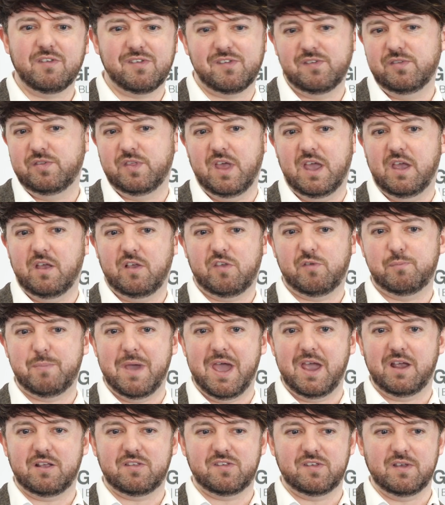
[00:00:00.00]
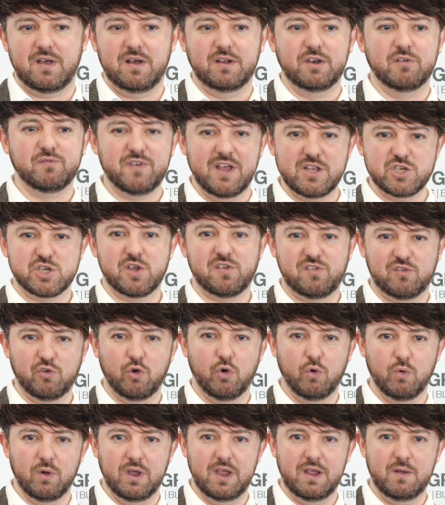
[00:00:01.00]
they expect an adventure
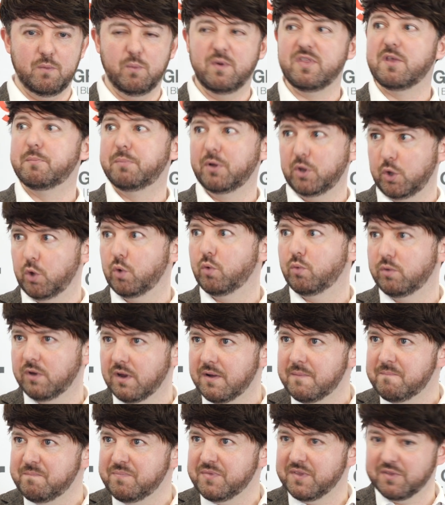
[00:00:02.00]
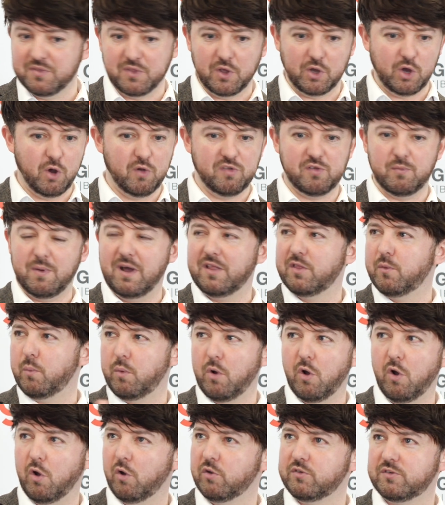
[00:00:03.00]
story with a balloon that goes around the
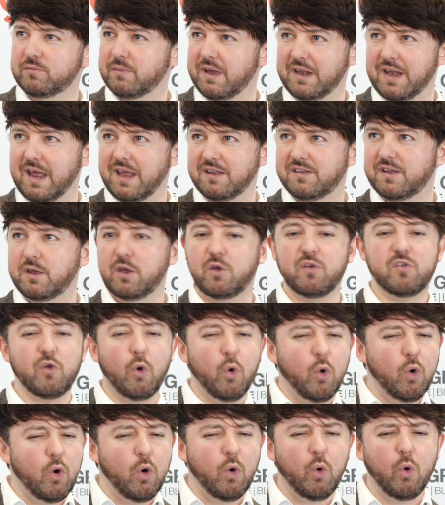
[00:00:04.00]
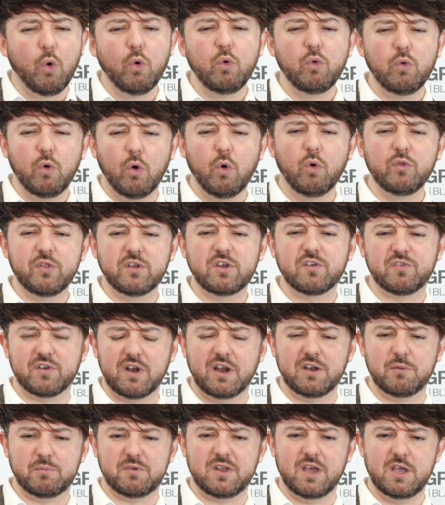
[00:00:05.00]
world in 80, because all the different
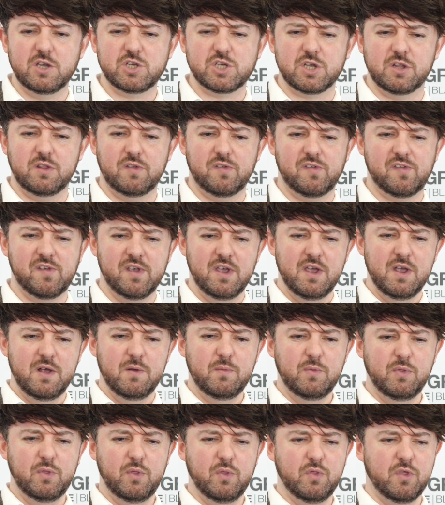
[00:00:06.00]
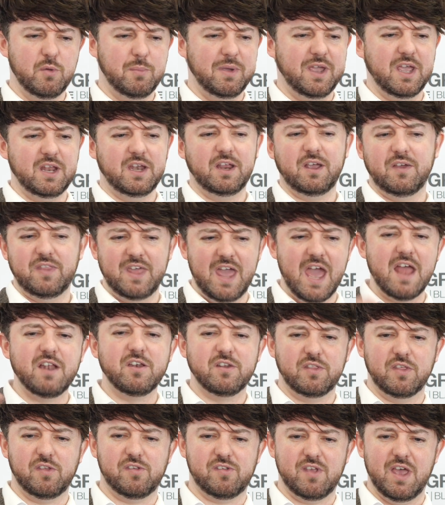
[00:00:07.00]
adaptations, the beginning and the
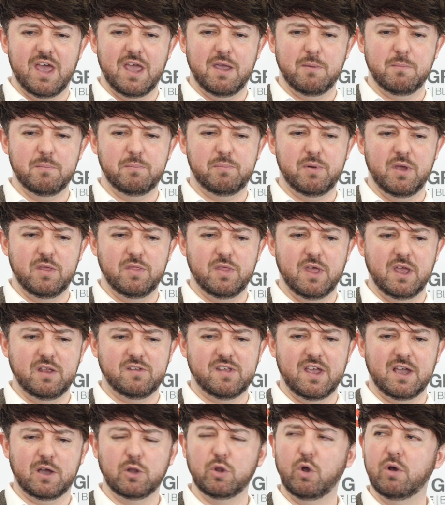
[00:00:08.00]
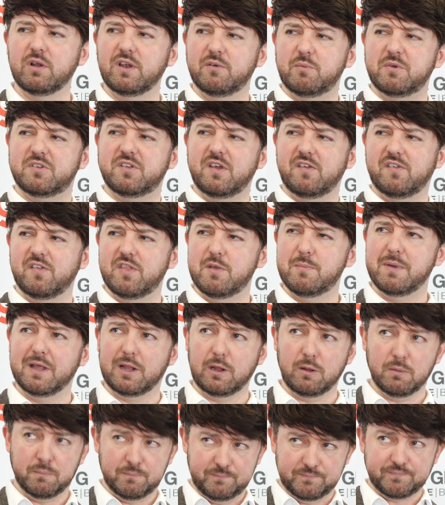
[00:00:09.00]
end are the same, but they take a lot of liberties in the
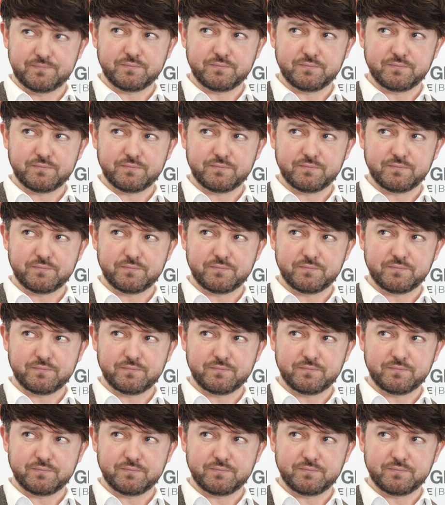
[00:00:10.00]
middle.